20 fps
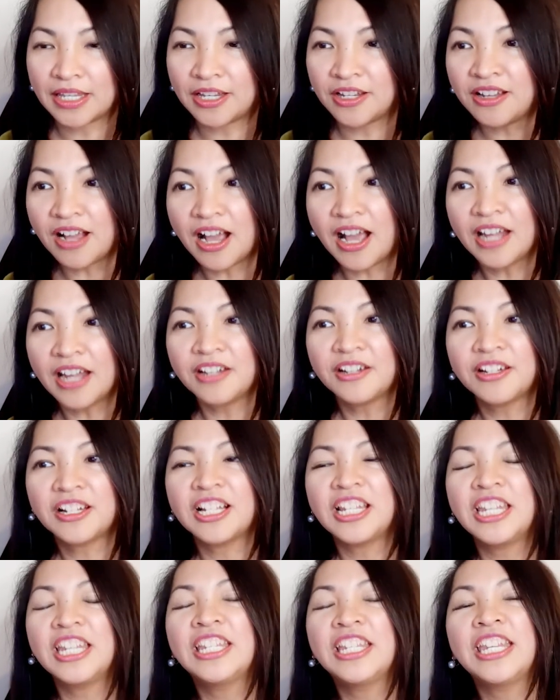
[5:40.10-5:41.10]
Gutter
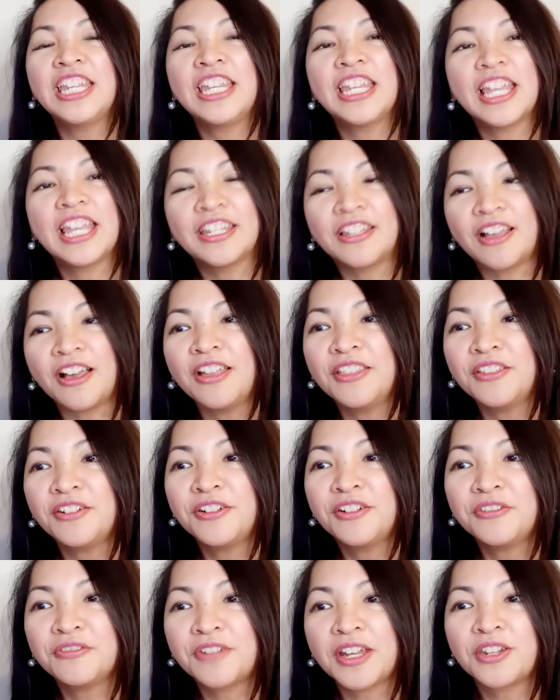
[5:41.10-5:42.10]
cleaning and
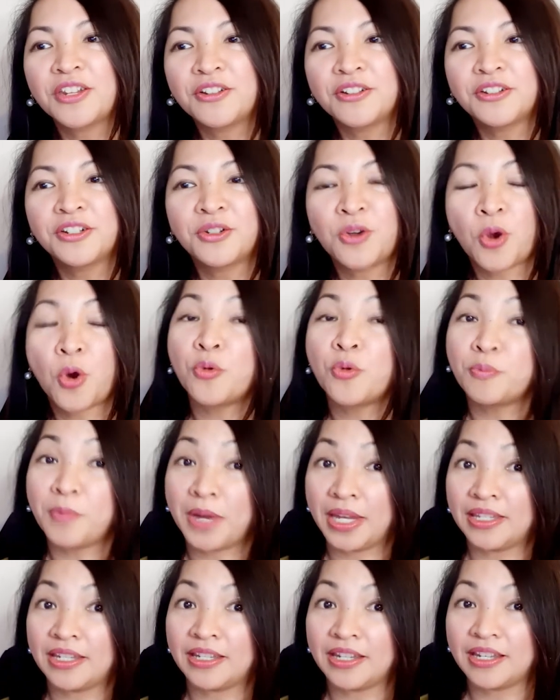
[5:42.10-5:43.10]
other regular home
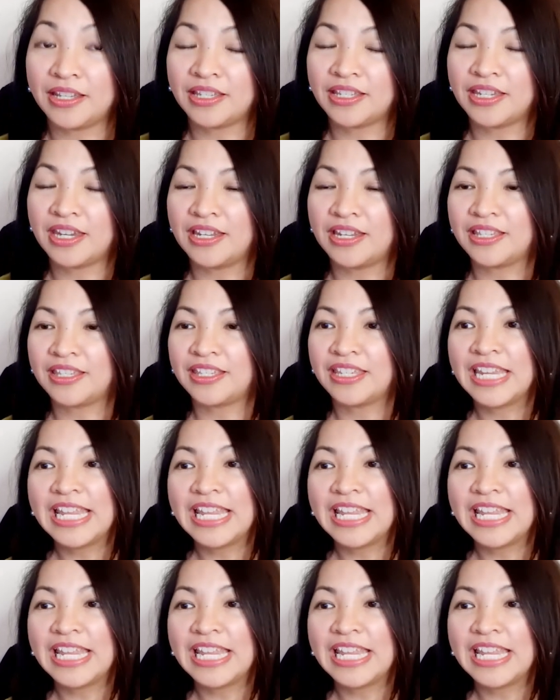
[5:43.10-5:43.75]
maintenance needs.